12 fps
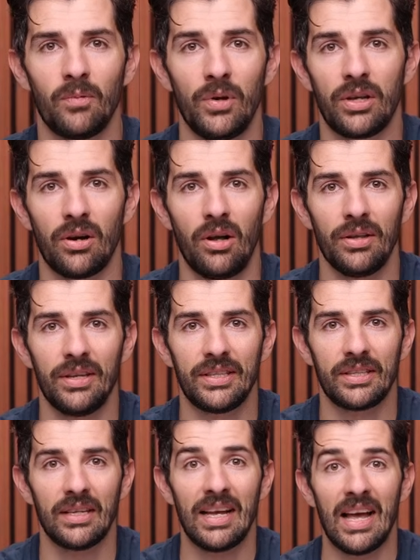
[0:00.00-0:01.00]
we call
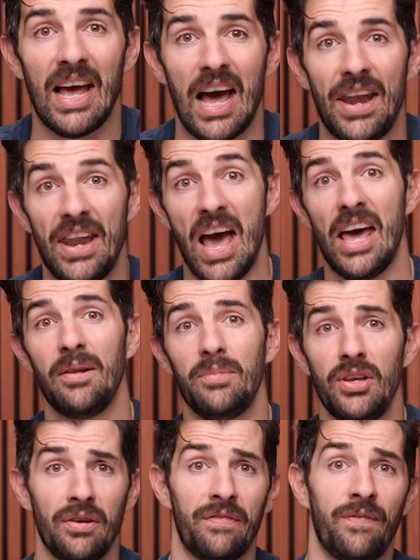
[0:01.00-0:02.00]
this
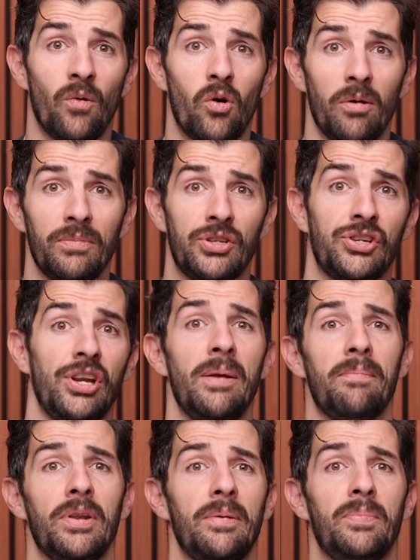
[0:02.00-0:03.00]
anatomy-informed
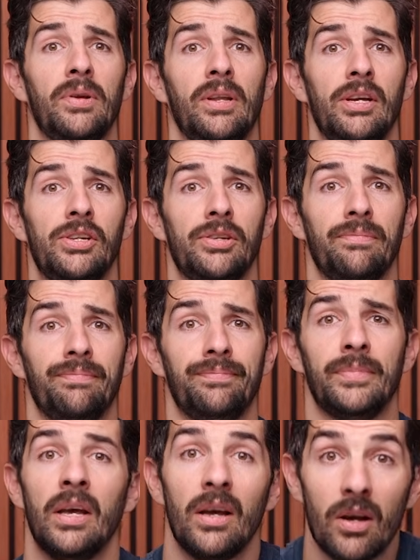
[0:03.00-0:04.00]
shape manipulation.
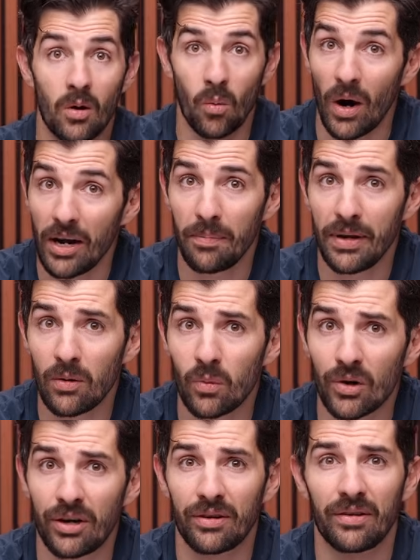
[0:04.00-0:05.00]
Quite a big
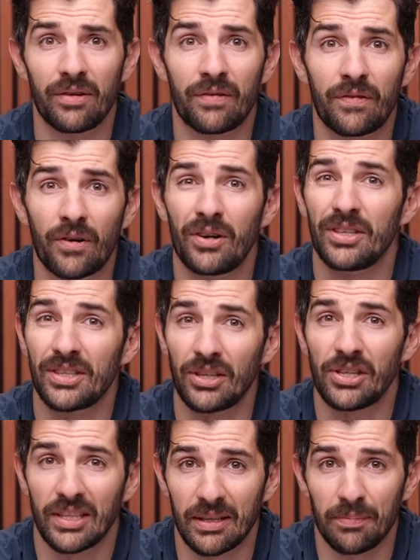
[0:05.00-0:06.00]
word for
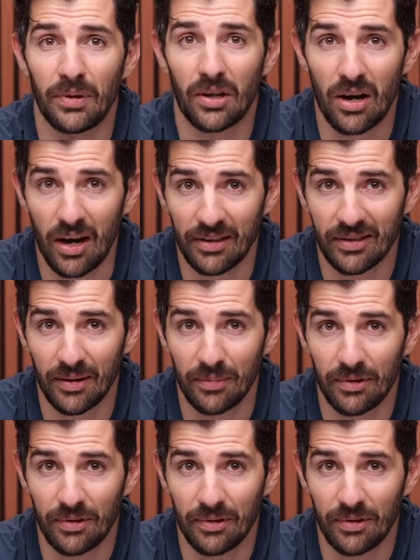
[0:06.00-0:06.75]
such a simple concept.